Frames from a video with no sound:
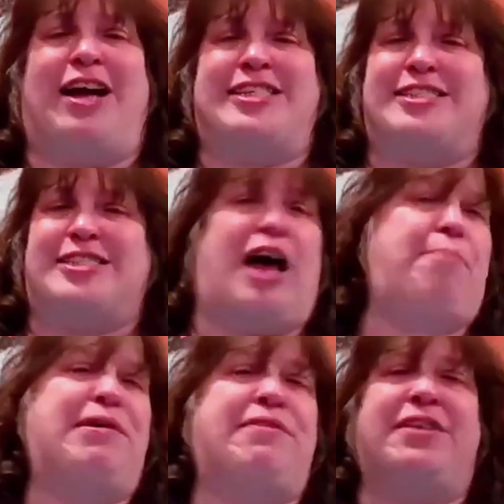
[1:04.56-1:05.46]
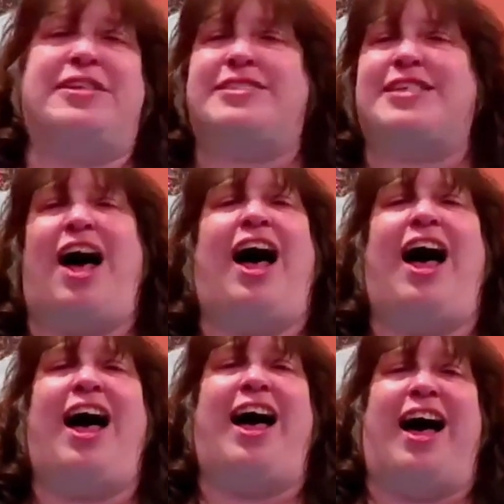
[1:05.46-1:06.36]
rises up in the
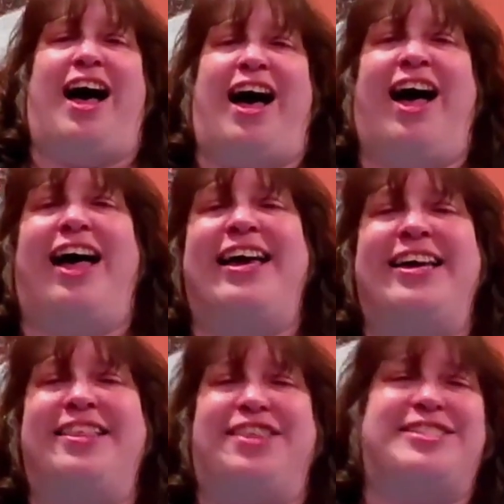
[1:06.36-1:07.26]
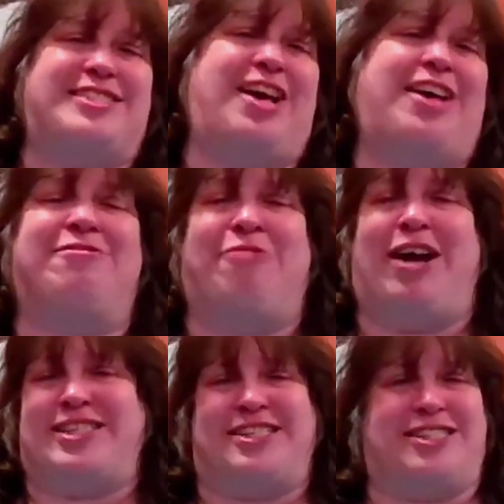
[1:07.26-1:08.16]
sky. The sun
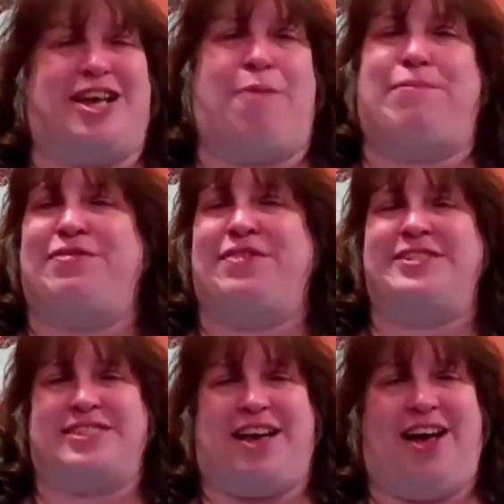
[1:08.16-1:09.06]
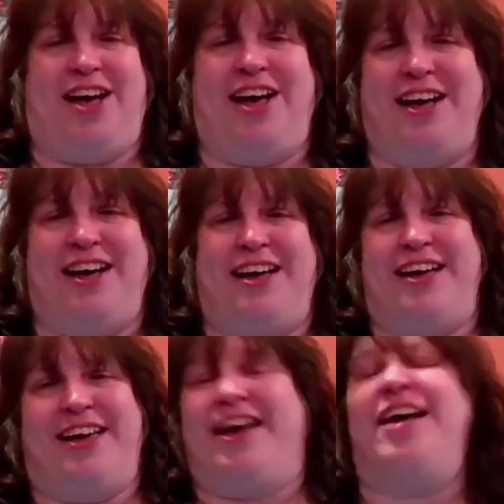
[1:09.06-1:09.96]
rises up in the
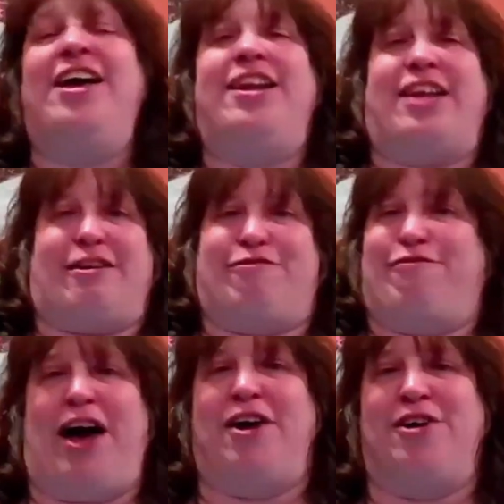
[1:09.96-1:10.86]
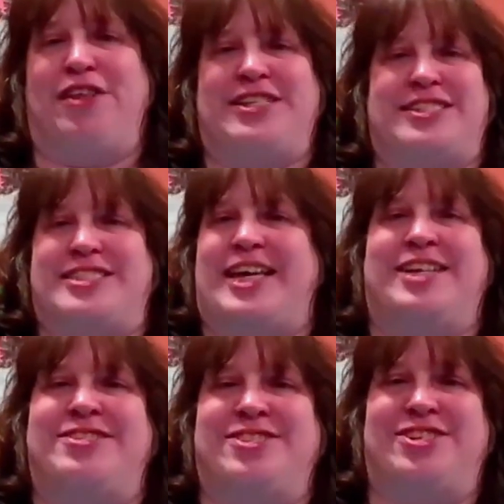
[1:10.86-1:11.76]
sky. Like fire that is
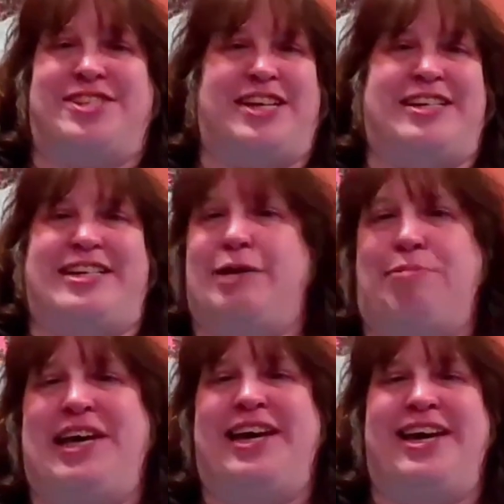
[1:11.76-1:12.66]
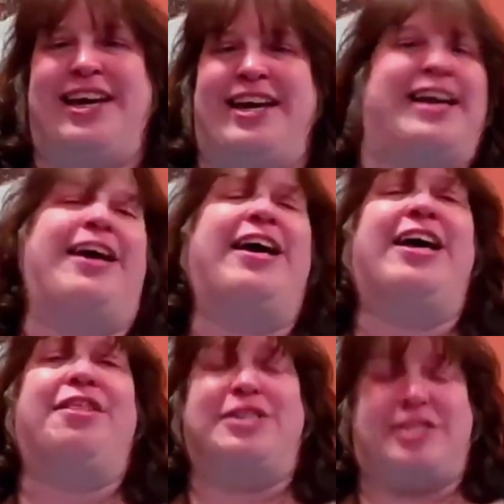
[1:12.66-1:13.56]
kindled and leaping,
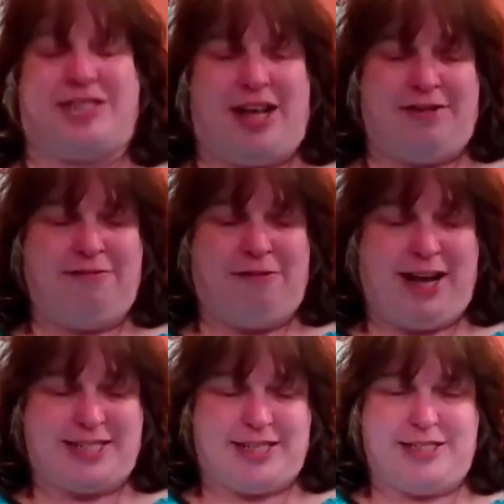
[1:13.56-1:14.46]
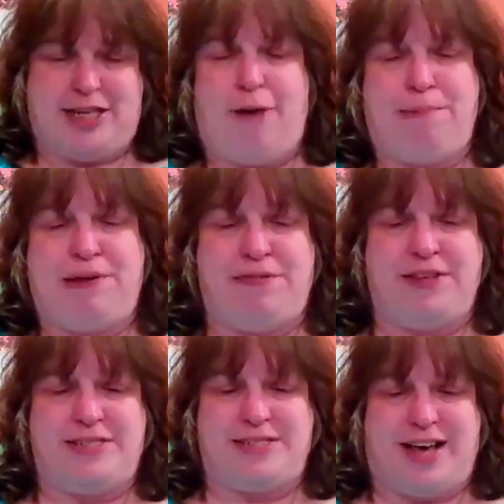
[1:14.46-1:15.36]
the sun rises up in
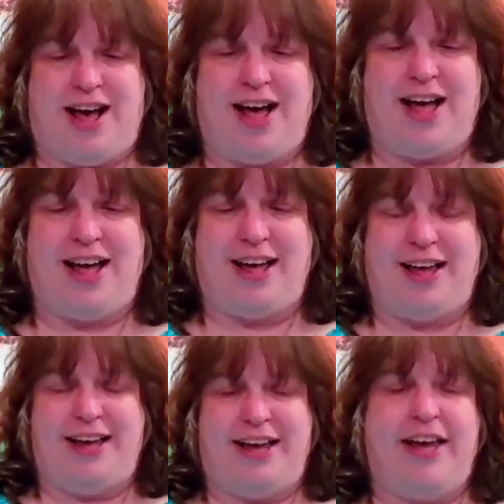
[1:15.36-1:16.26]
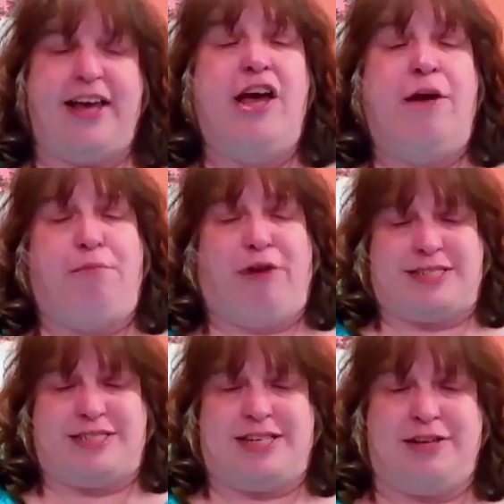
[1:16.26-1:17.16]
the sky.
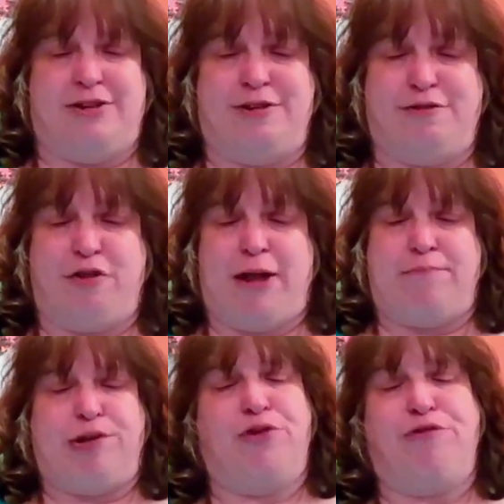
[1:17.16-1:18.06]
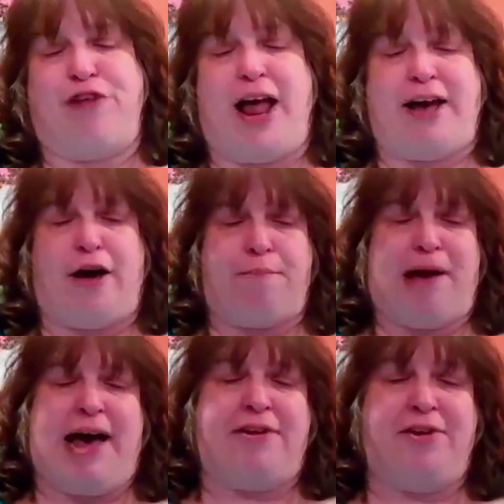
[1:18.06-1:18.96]
Bright silver and blue fly our
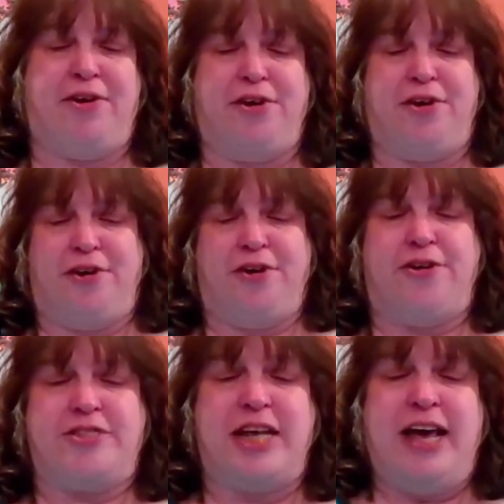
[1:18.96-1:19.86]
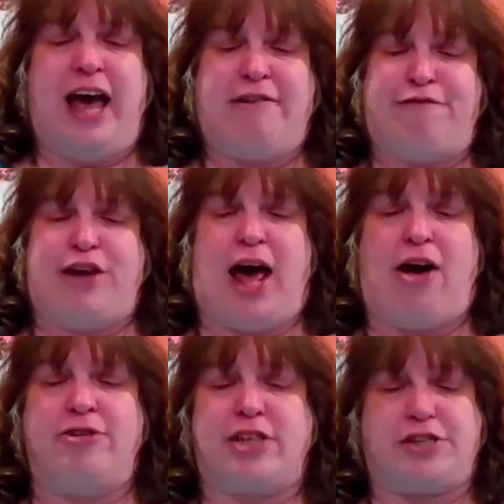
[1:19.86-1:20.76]
banners, and
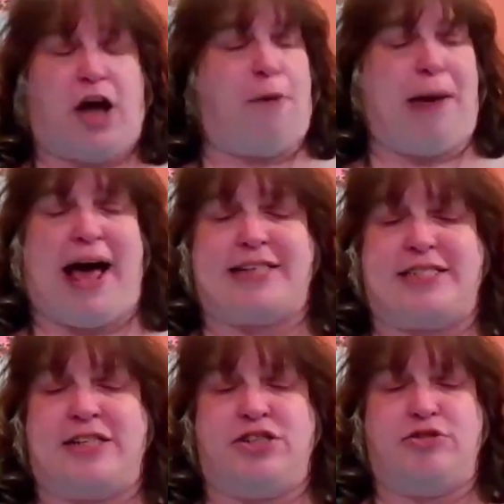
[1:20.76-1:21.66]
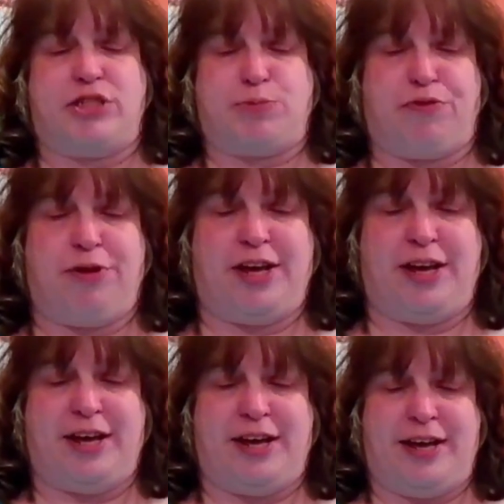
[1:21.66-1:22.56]
flowers at our passing do
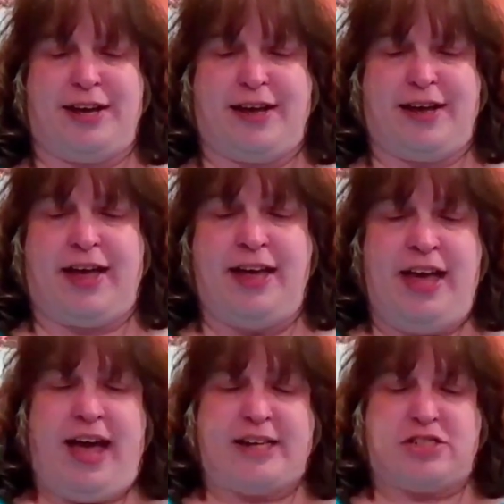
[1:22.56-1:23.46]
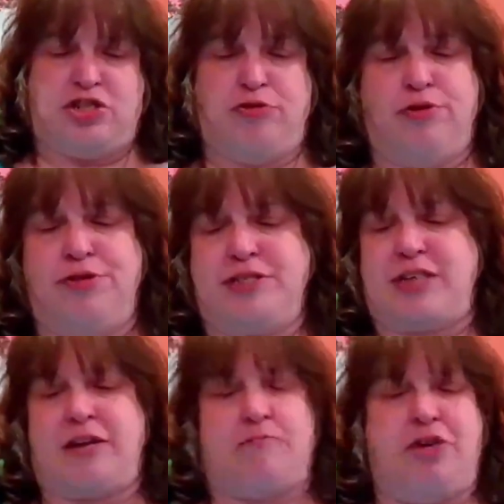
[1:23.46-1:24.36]
spring. And to the
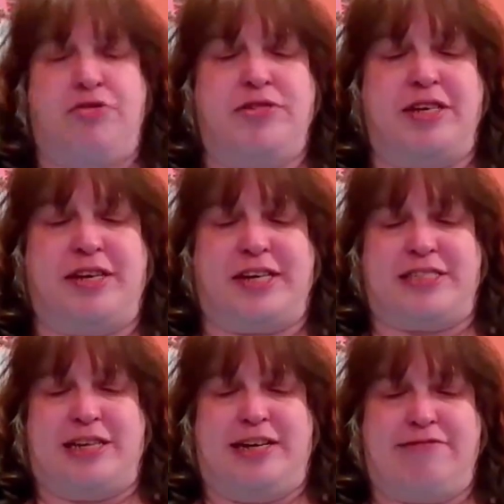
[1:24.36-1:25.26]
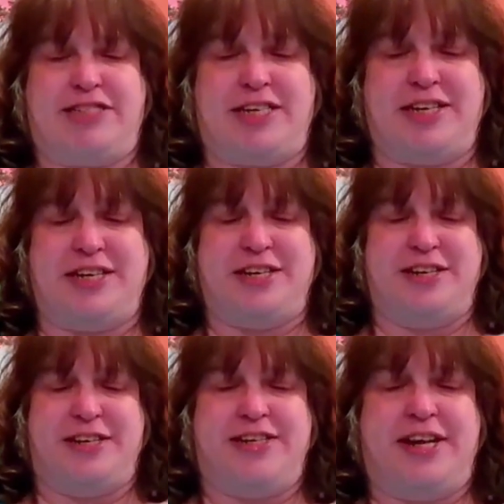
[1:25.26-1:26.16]
sun music is
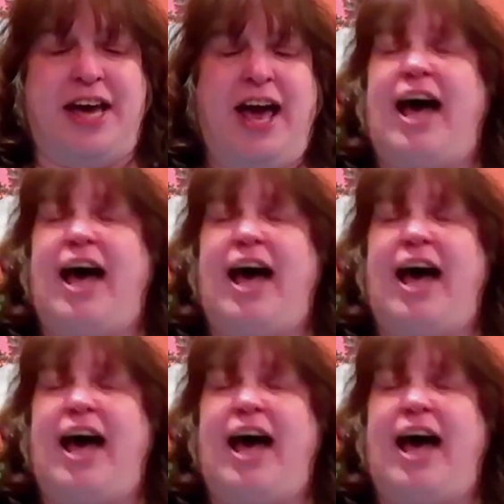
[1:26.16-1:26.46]
lifted,